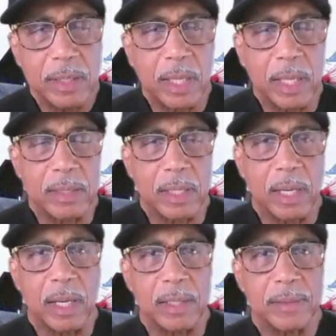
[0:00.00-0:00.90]

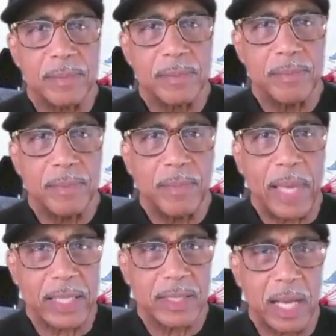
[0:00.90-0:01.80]
that
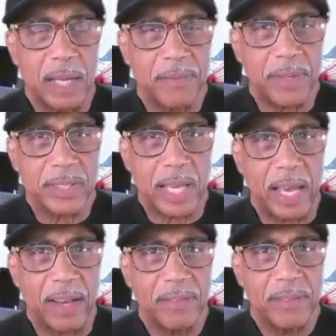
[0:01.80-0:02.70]
ex-convicts
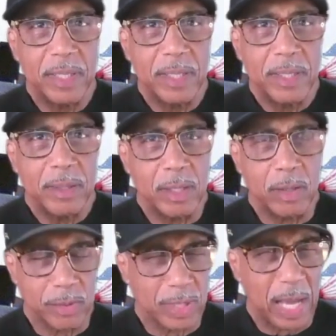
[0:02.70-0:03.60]
have,
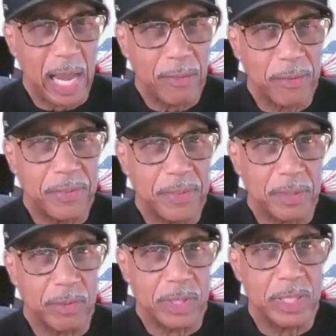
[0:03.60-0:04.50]
there's a high
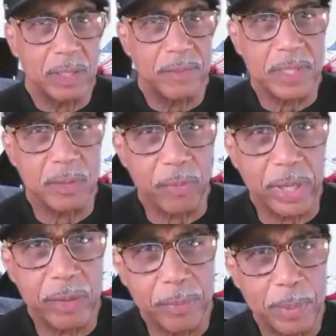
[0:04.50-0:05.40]
recidivism
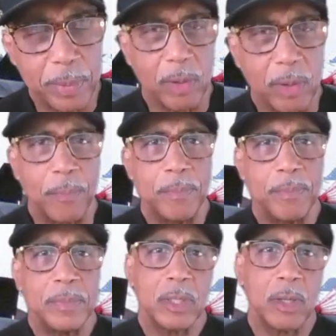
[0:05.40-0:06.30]
rate. People go
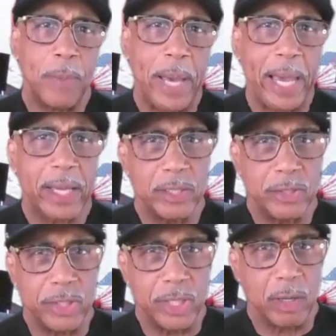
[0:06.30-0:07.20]
back into
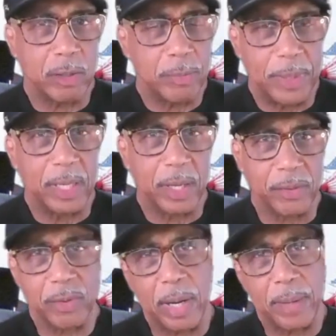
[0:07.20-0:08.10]
jail, commit
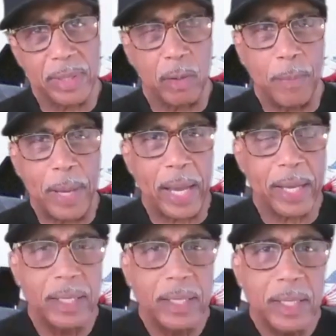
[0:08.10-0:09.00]
another crime, and they go
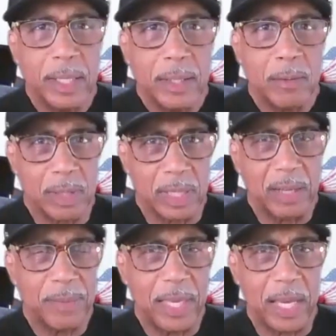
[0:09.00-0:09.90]
back. Well, a
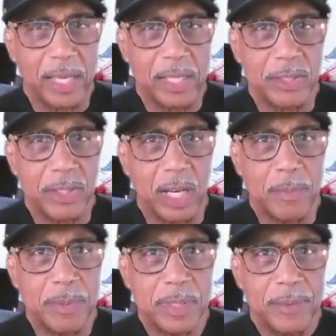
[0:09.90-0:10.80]
lot of them can't get
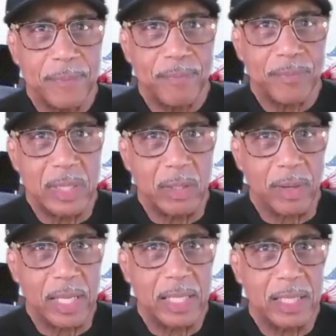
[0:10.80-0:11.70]
jobs.
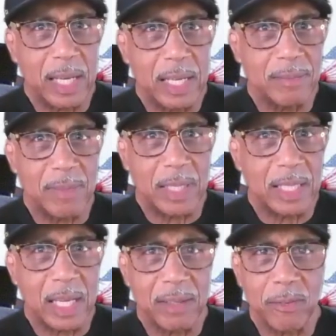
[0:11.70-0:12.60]
Any kind
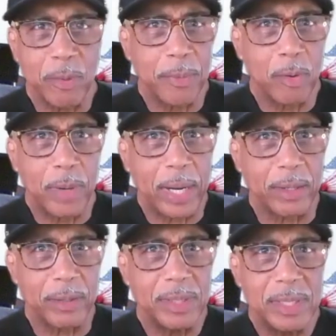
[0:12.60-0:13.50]
of criminal
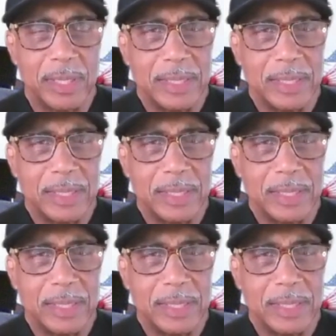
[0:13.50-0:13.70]
record